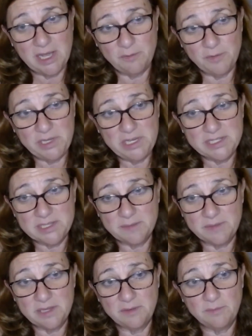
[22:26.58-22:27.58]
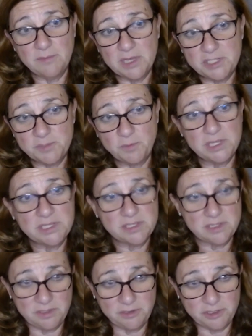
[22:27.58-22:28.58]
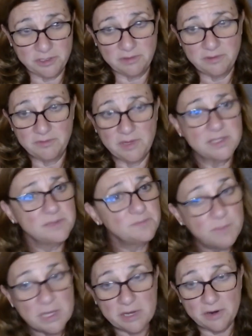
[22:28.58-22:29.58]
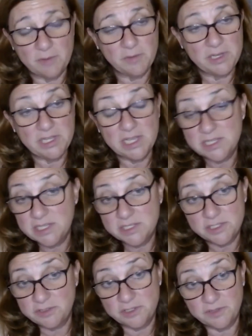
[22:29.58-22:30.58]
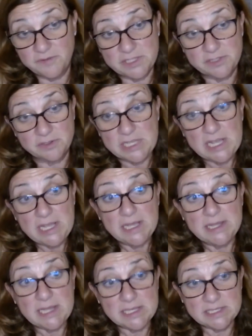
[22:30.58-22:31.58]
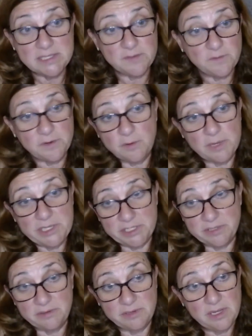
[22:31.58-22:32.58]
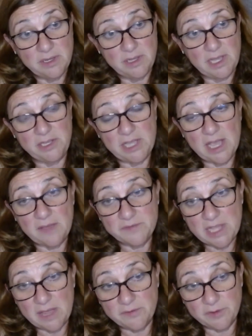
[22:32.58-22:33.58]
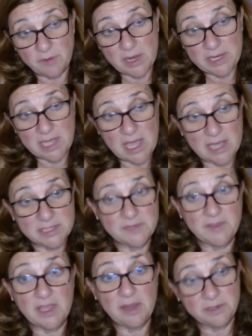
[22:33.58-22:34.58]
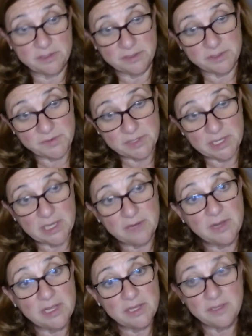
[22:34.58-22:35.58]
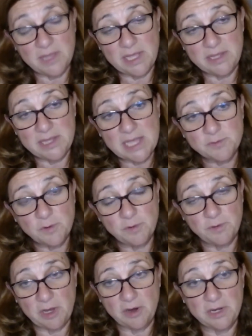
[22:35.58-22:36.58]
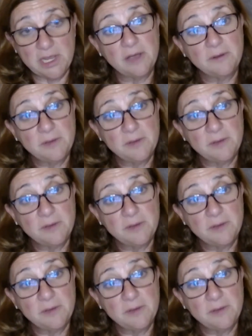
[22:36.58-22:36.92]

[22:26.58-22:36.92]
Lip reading: We need something much more institutional, right? Bigger. And when you get to institutional investors, that's a different equation. And you have to have the right cast of characters for that, right? And that's where we are now.